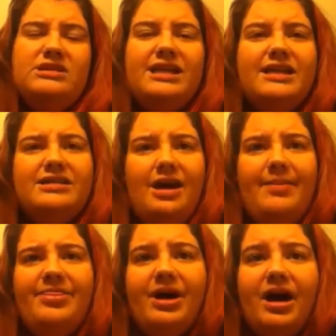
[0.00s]
second
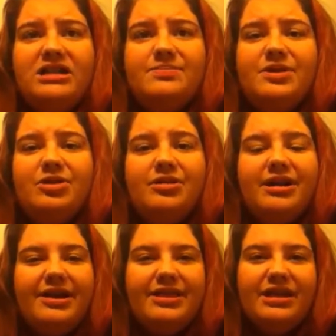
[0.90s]
time at the hospital,
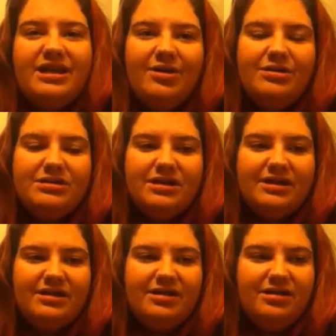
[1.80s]
and I think I was
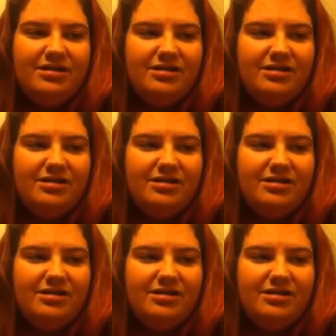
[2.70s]
like